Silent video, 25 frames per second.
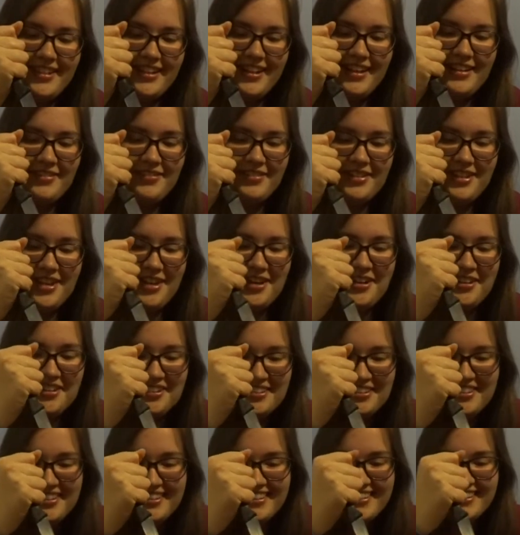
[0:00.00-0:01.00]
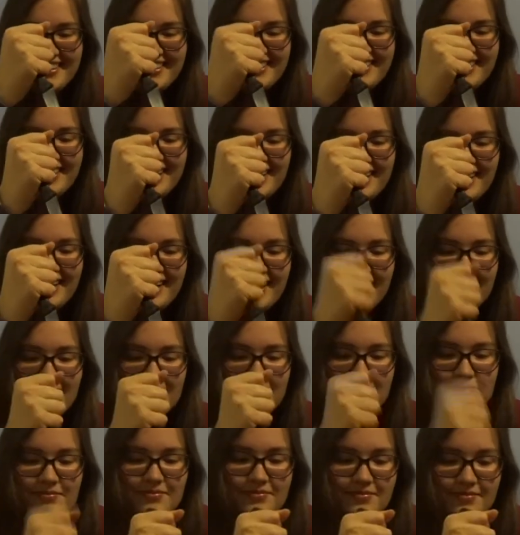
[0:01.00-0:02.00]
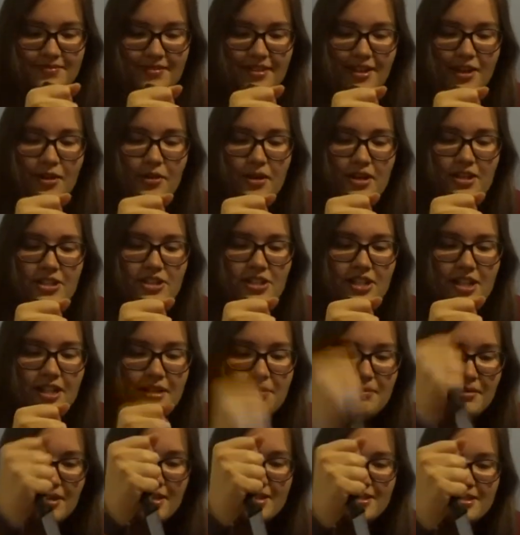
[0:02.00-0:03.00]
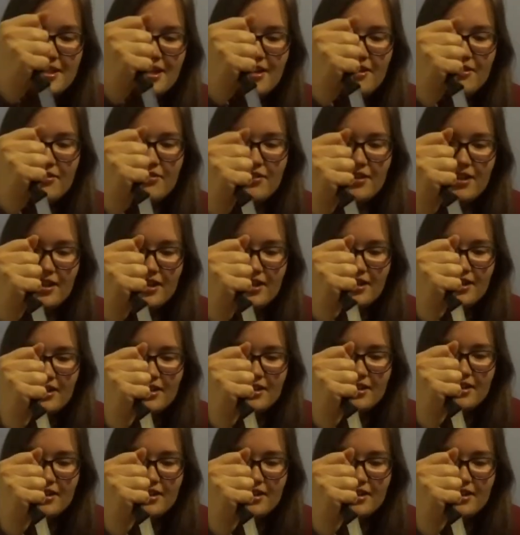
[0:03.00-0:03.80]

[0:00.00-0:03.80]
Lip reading: Even though I'm questioning myself here,